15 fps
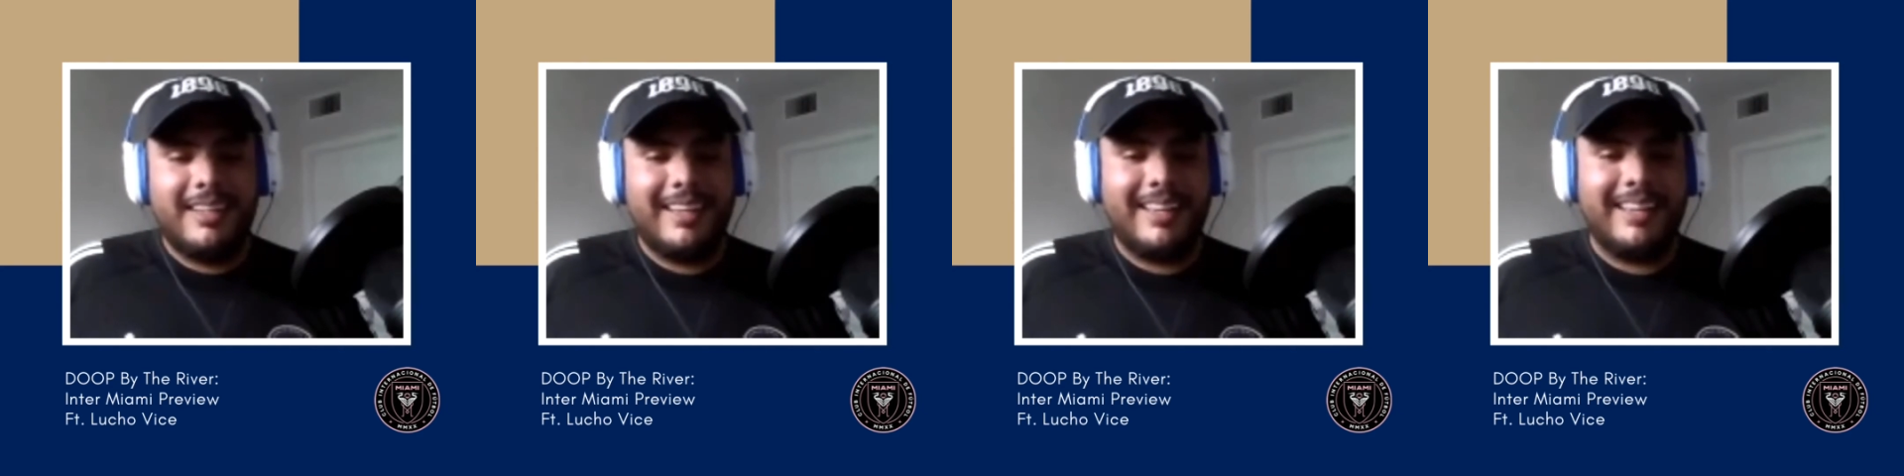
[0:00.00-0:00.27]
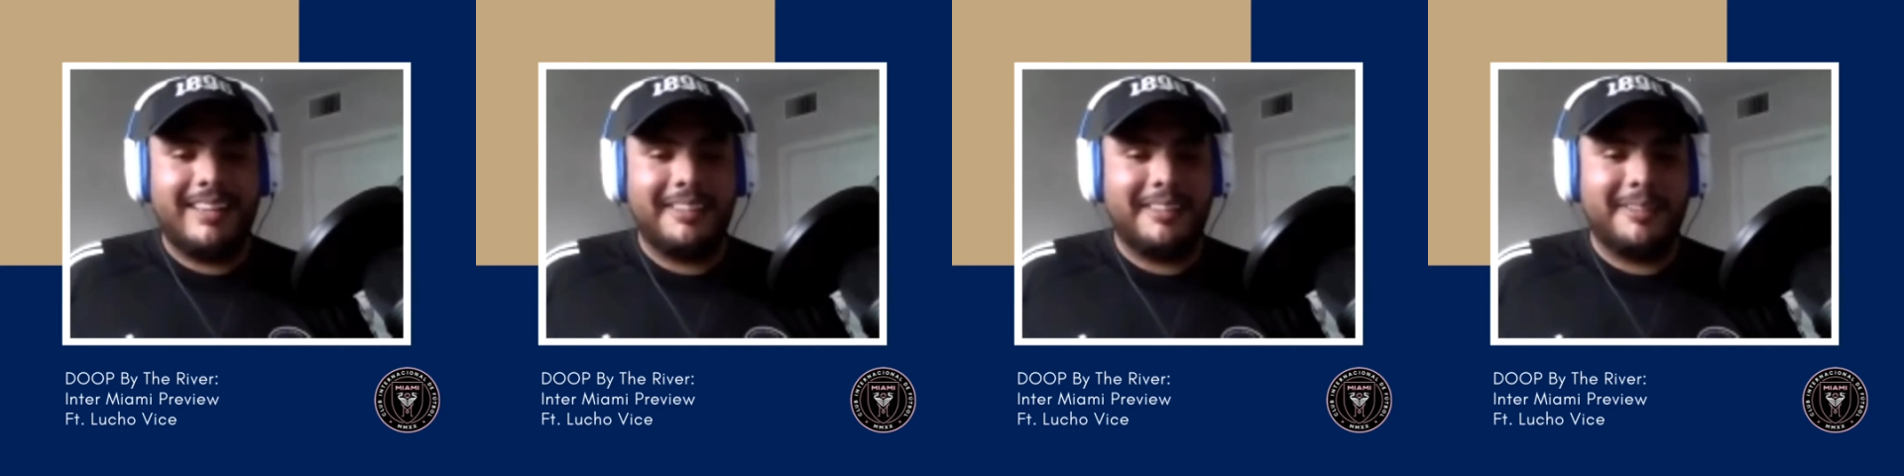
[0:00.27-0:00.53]

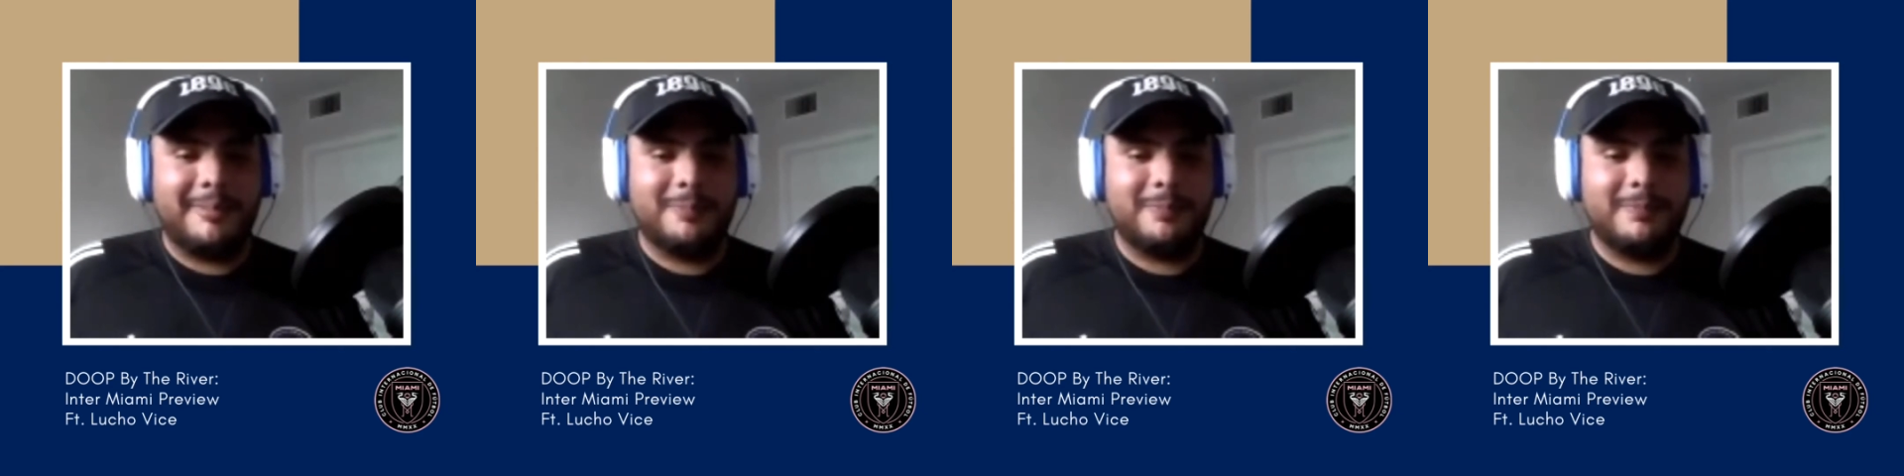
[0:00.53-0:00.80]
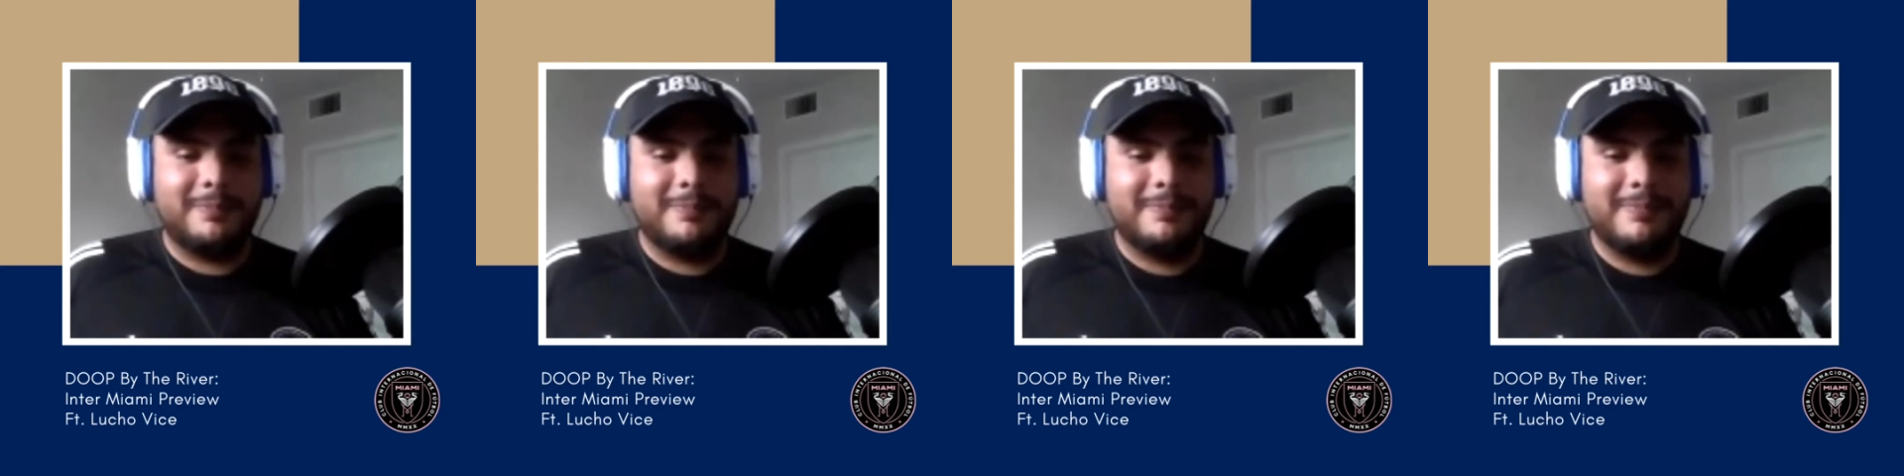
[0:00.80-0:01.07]
and
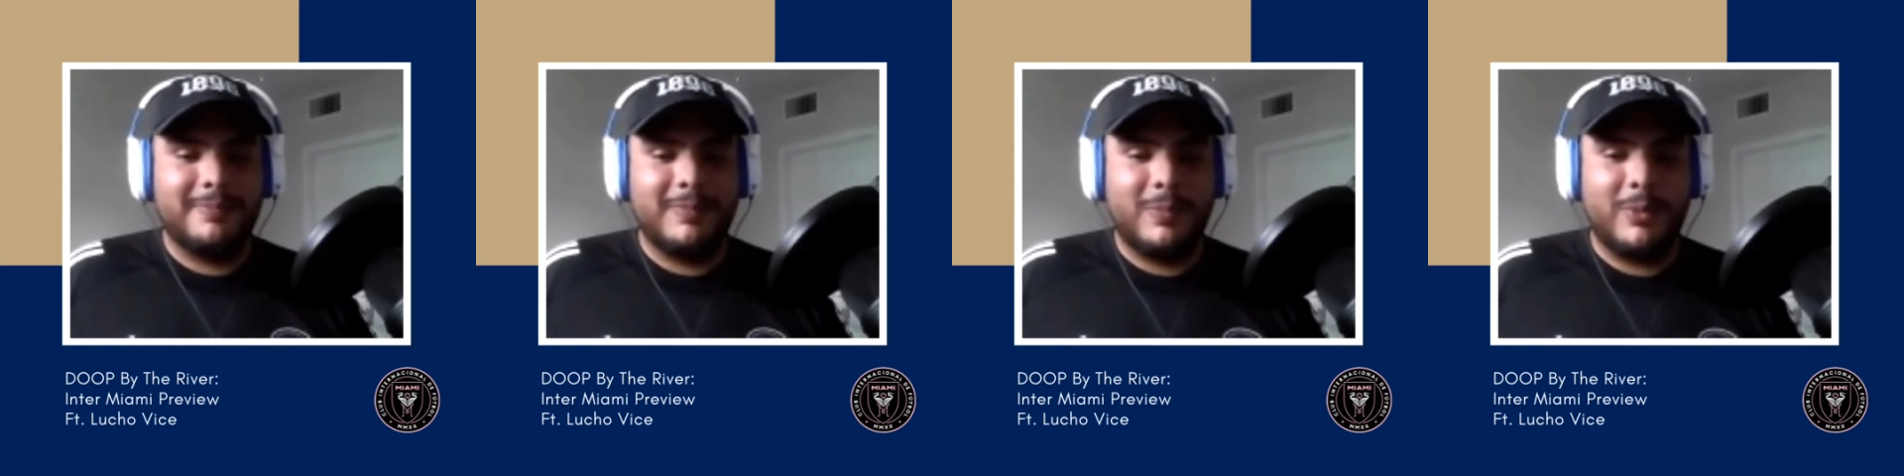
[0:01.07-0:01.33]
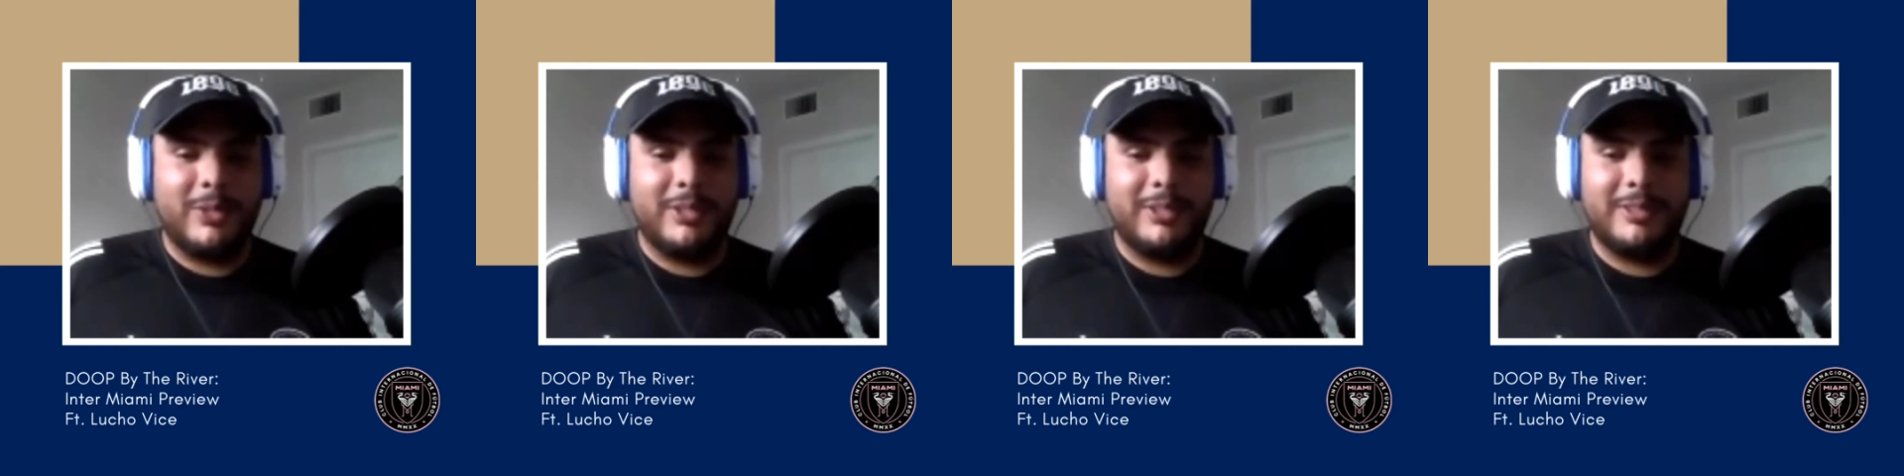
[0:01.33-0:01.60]

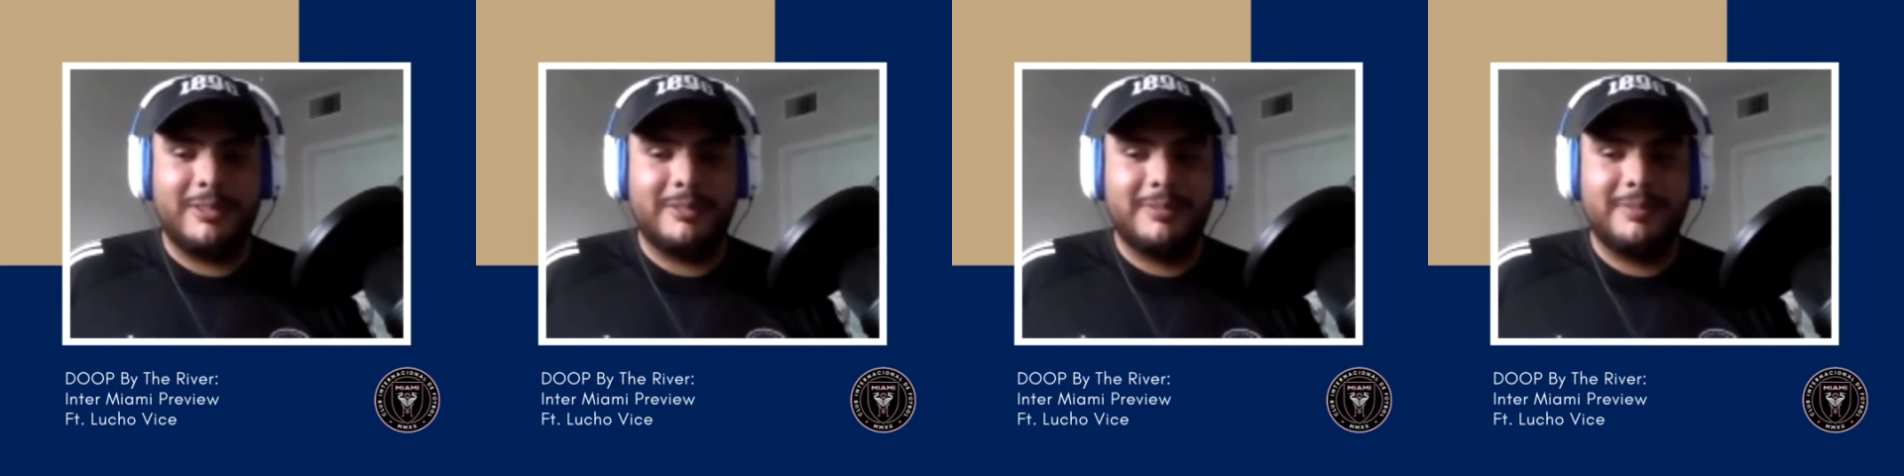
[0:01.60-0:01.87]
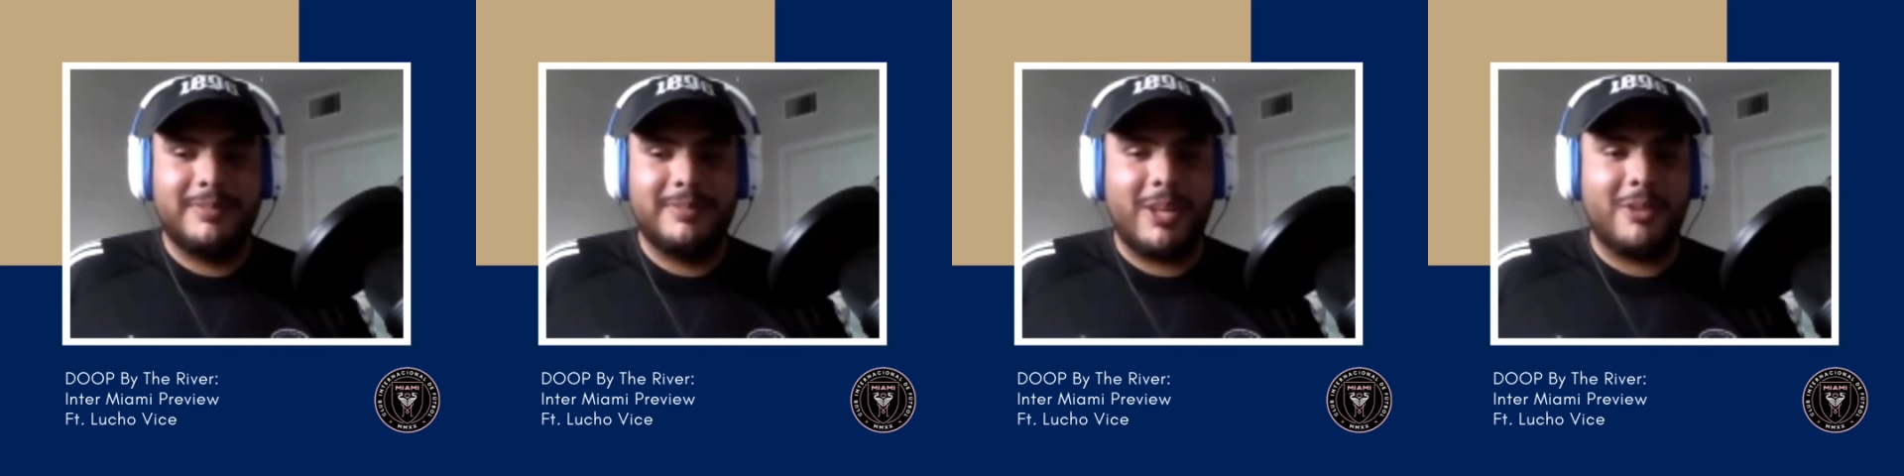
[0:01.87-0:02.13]
we're
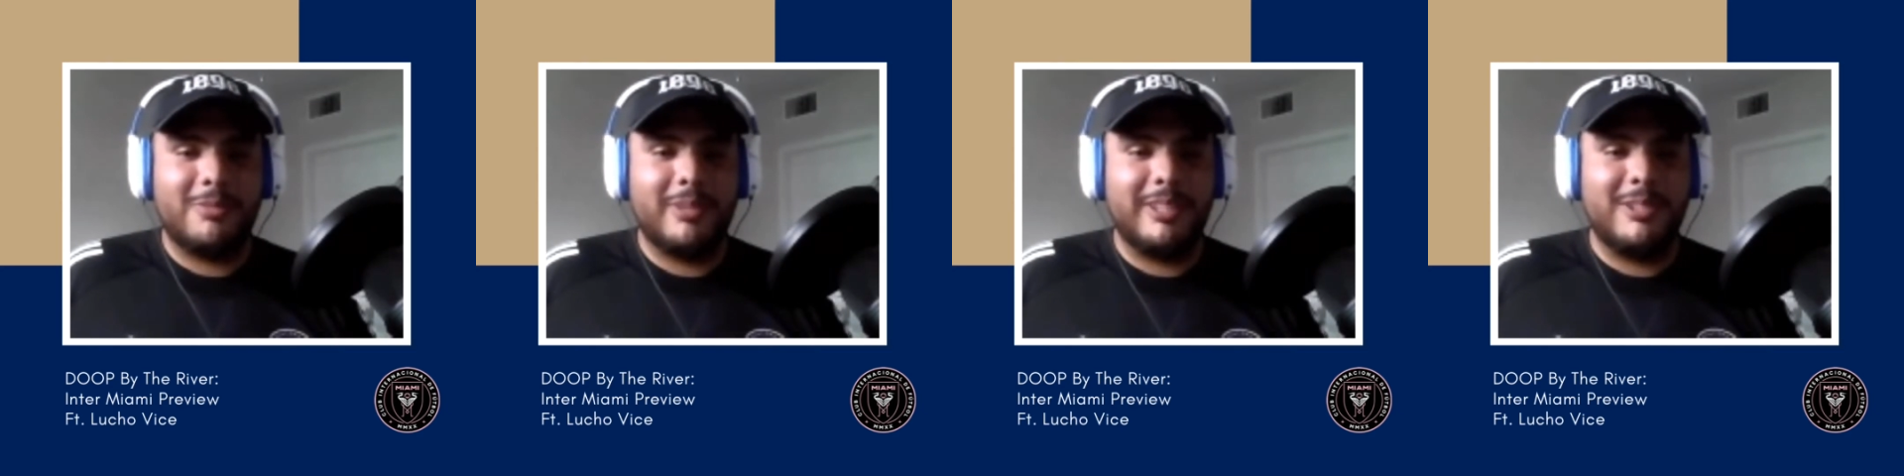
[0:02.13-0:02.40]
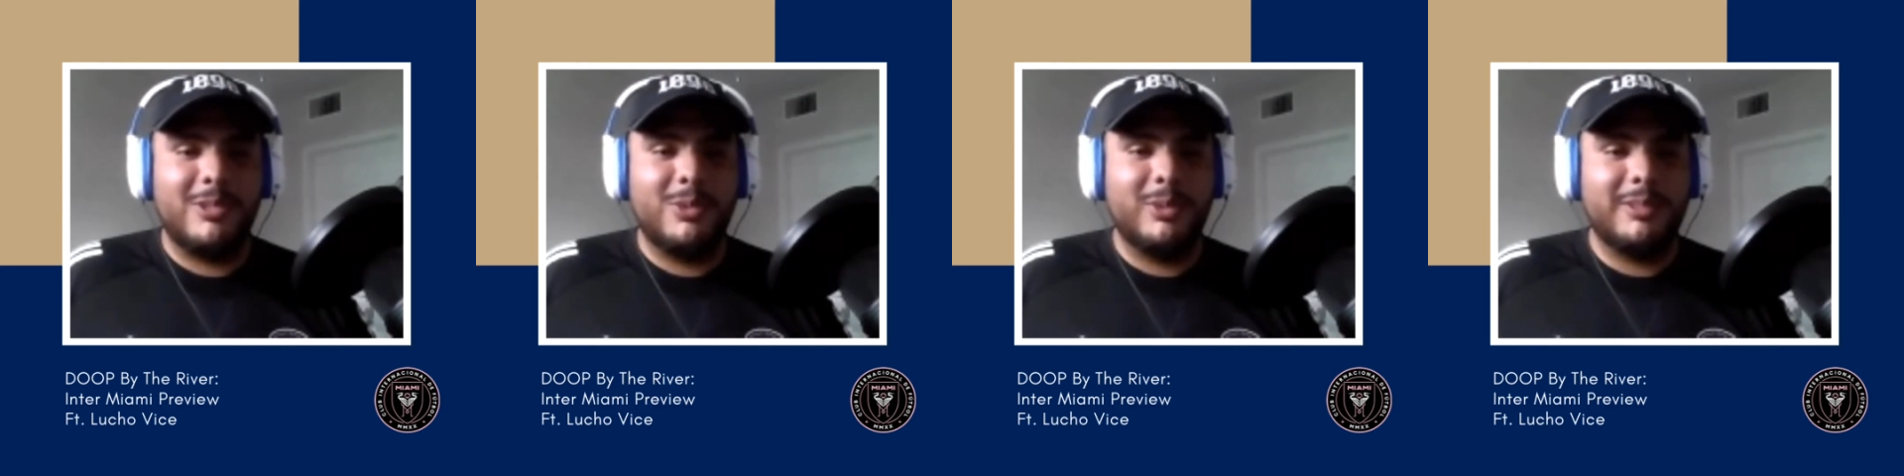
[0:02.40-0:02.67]
not afraid to do it.